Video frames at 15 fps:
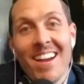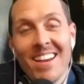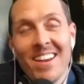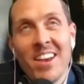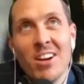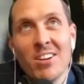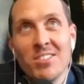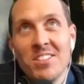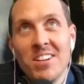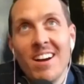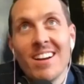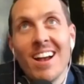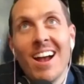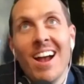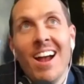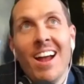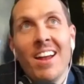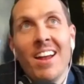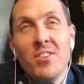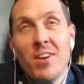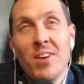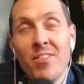Here's Doug.
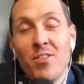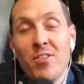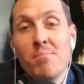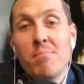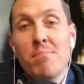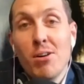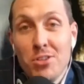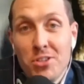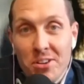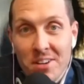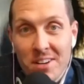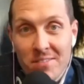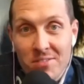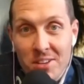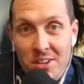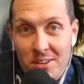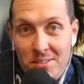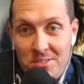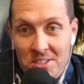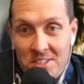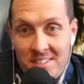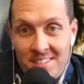You got the motion of the
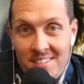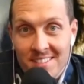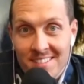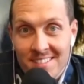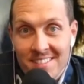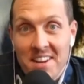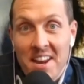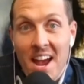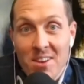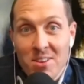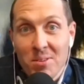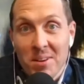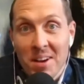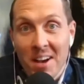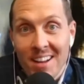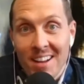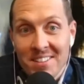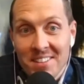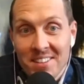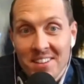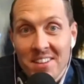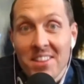ocean. Now you got
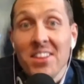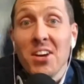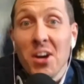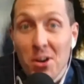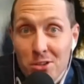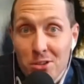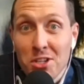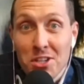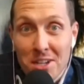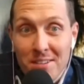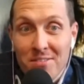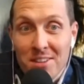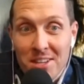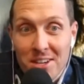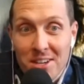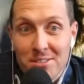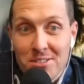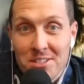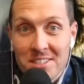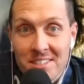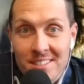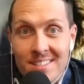the ocean of the ocean.